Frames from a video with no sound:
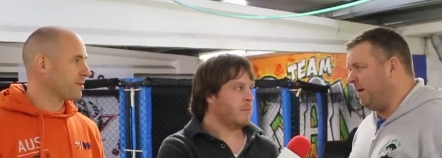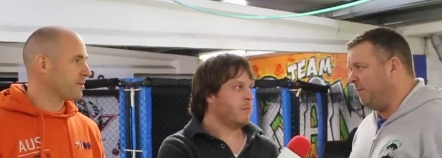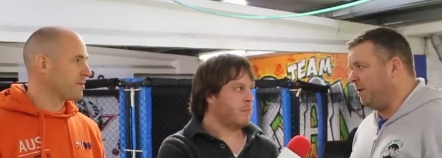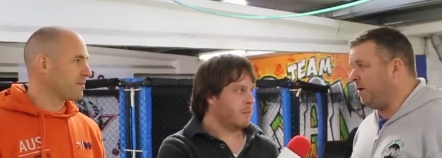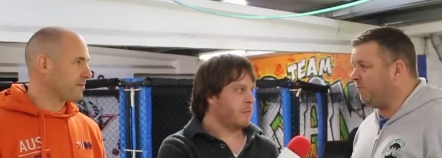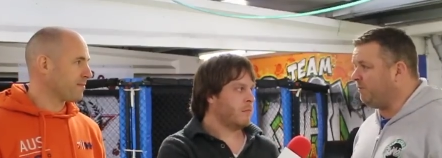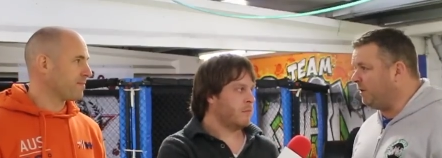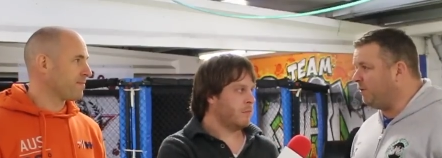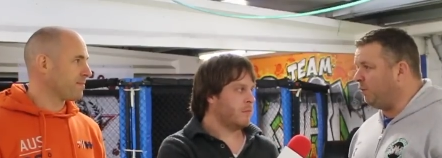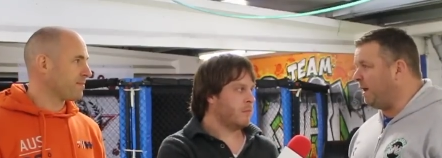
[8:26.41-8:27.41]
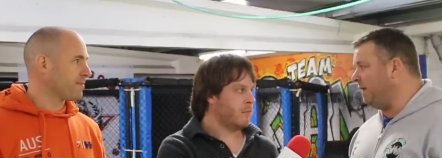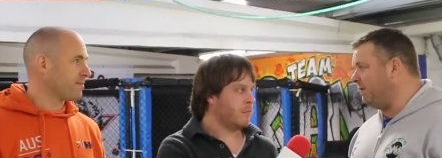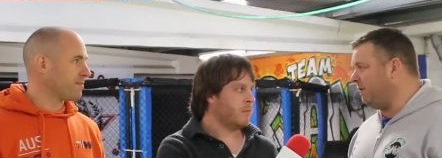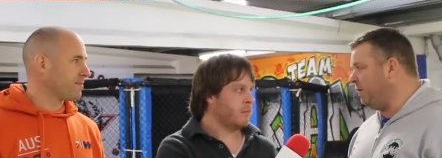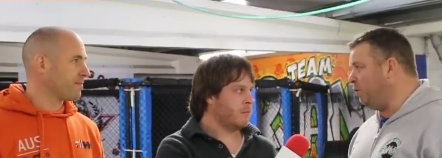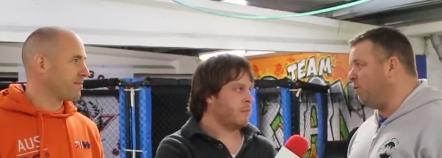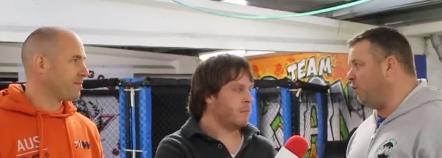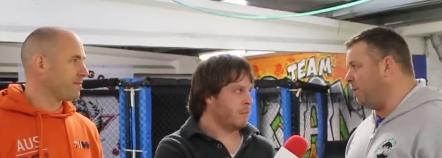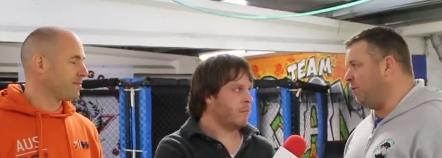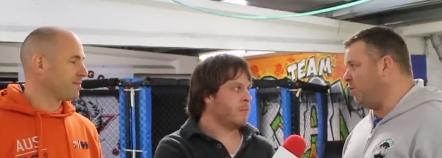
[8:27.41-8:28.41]
Speaker 1: because the two lads are young
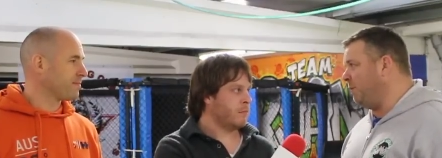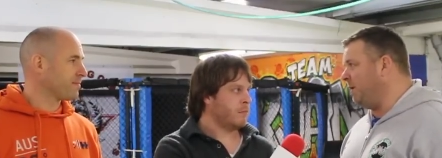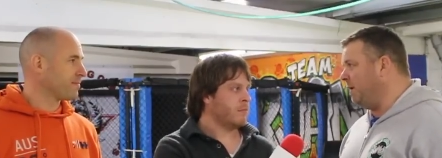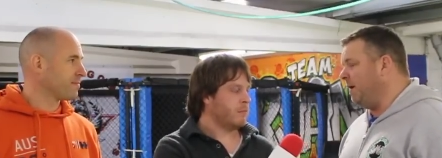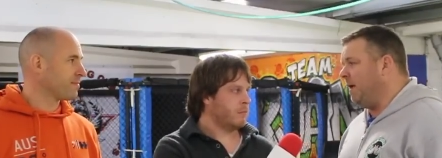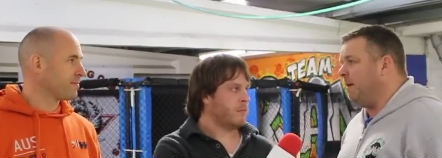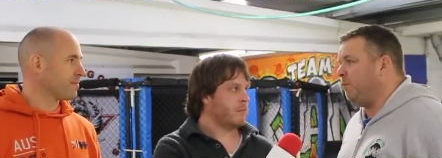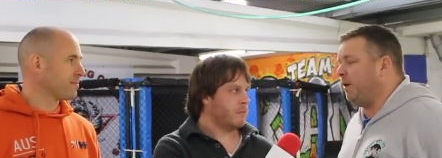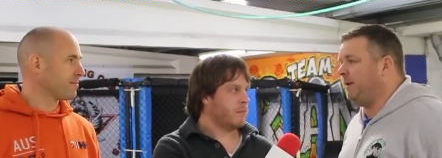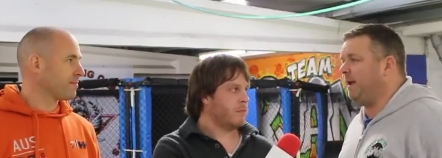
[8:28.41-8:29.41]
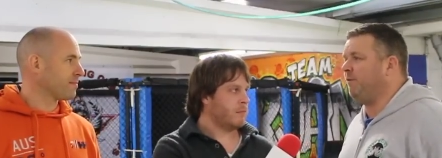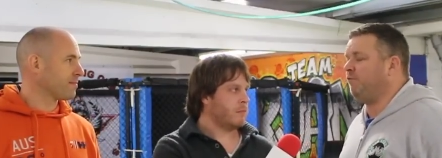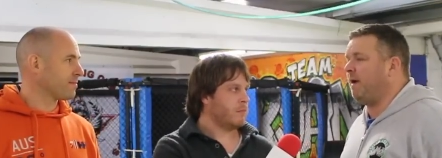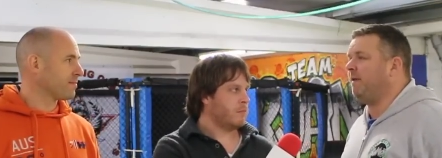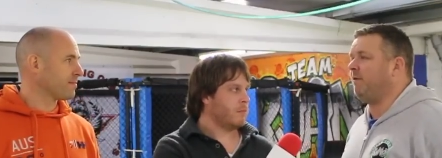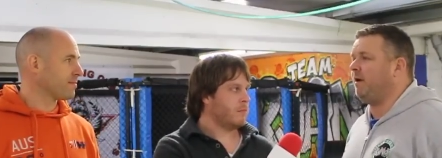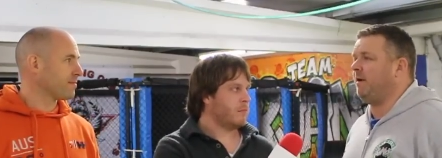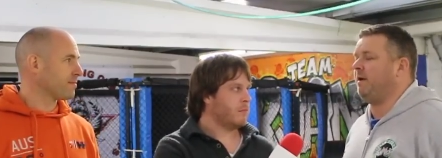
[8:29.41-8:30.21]
up and coming. But I think Reds are,